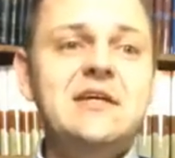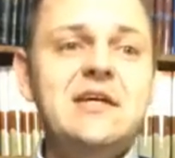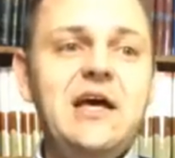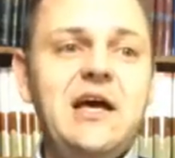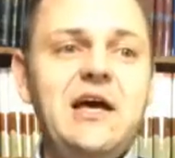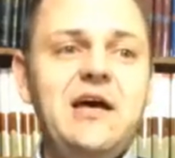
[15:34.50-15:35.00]

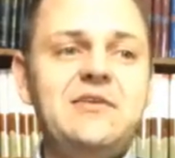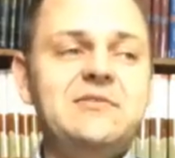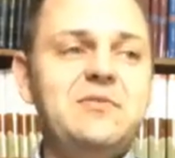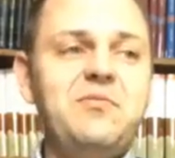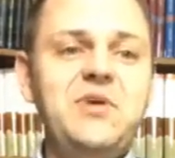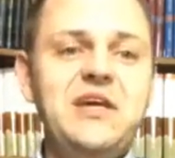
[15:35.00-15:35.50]
uh,
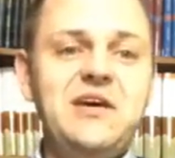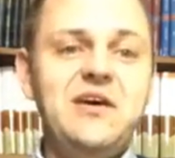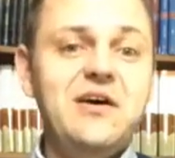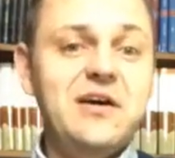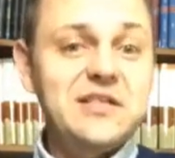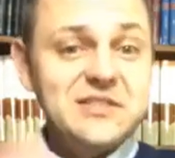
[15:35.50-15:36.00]

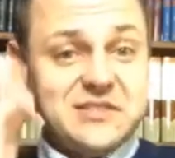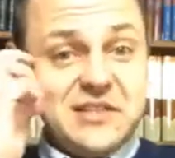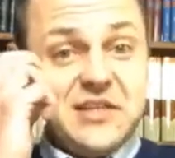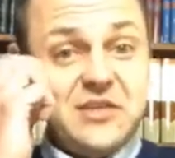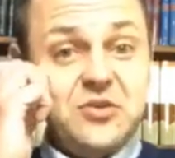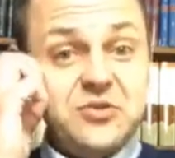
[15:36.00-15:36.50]
because
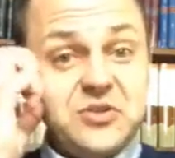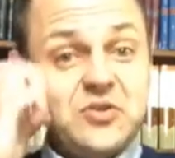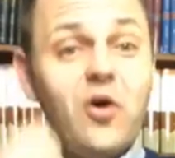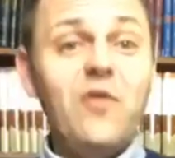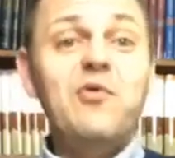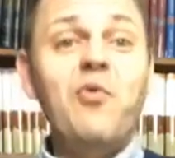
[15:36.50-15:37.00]
you're just
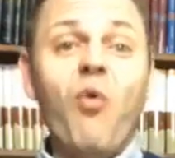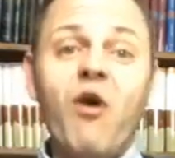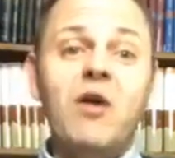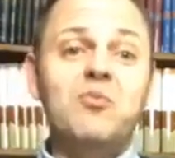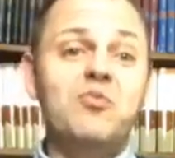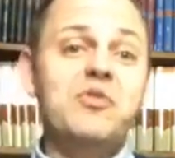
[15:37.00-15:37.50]

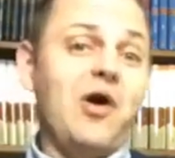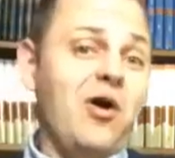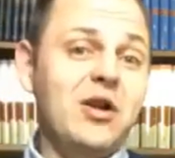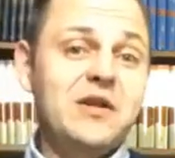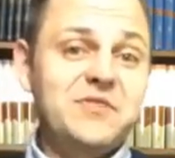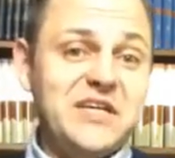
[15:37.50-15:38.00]
overwhelmed with
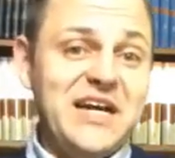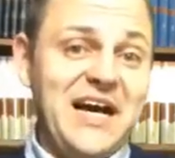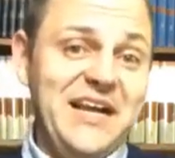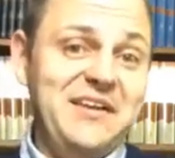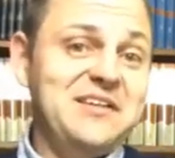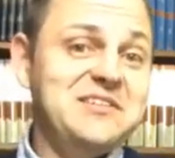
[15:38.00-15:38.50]
all of the
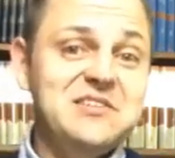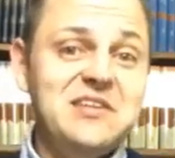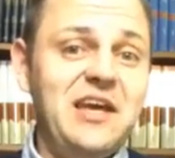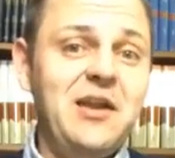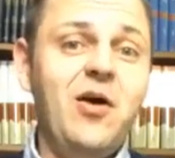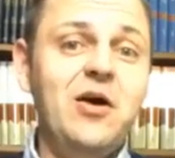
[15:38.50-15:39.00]
kindness
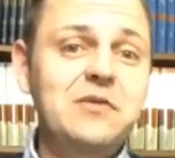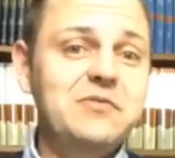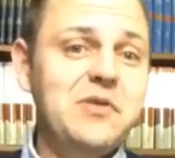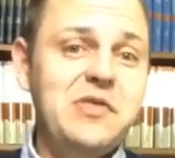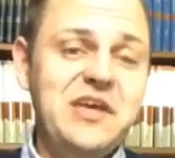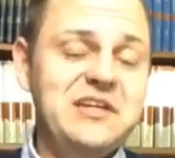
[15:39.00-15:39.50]
and all of
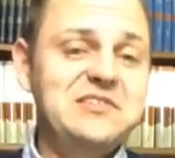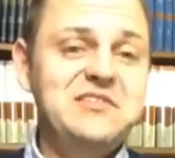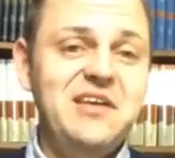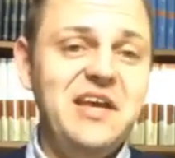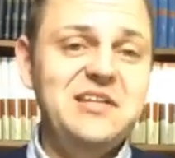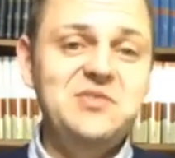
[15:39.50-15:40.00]
the things
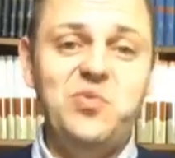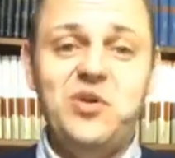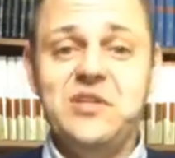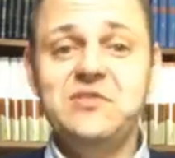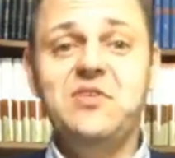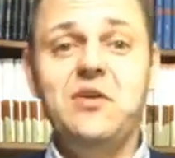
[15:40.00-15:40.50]
that he's
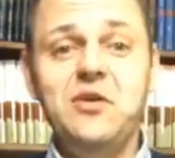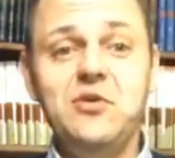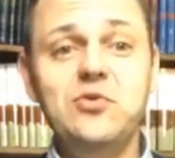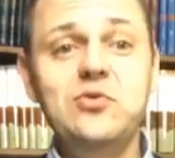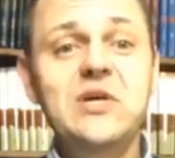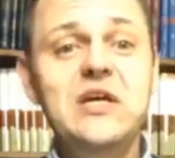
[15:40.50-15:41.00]
willing to
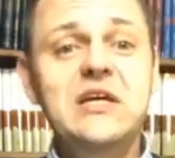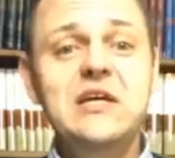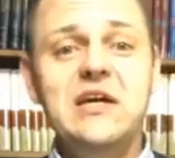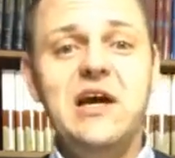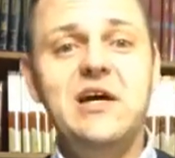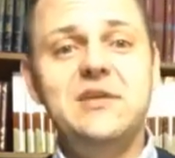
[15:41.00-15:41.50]
do.
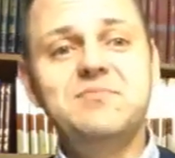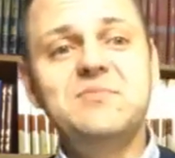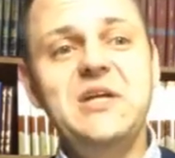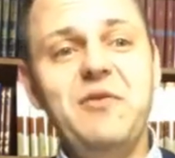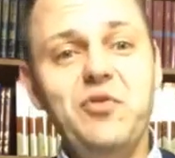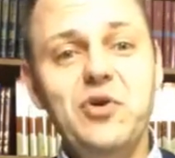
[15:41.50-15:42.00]
Uh,
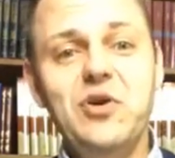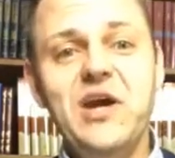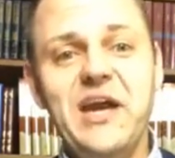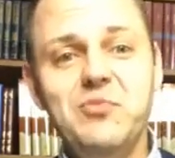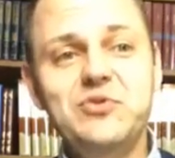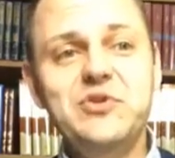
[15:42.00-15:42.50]
if you're a
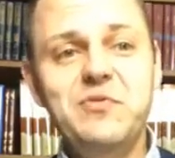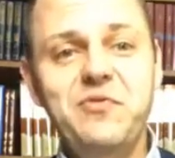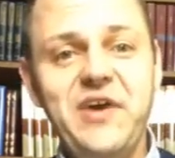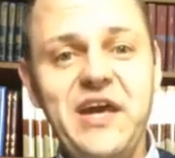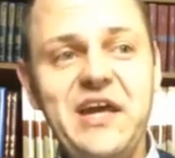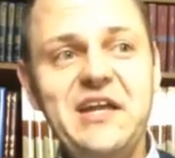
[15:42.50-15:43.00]
Hamilton
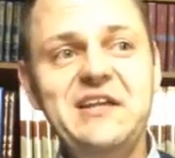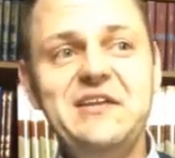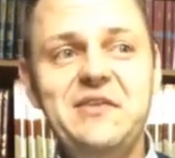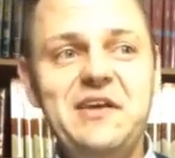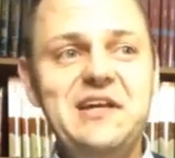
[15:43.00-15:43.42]
fan,